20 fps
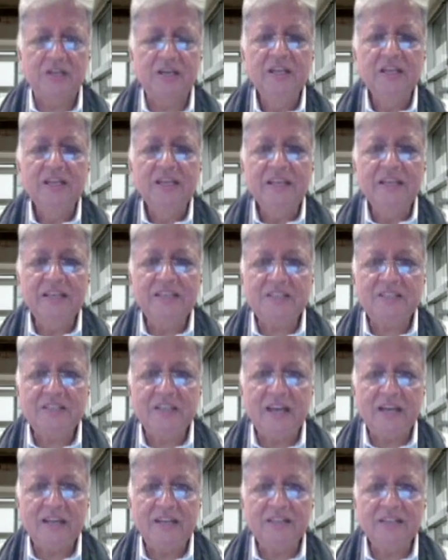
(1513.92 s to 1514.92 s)
sir. He's
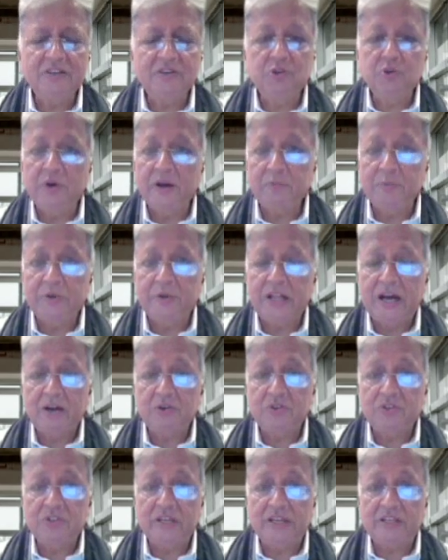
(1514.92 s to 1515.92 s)
telling the UN
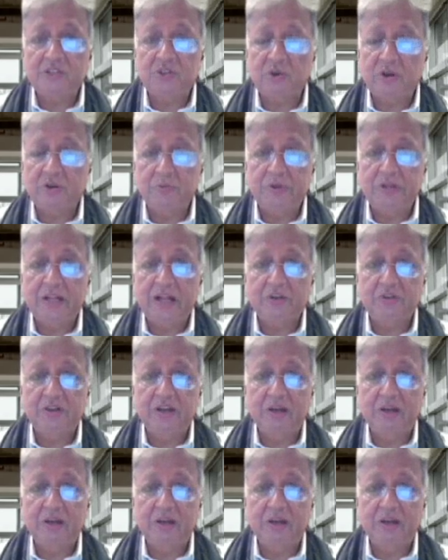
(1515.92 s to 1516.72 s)
without saying so and without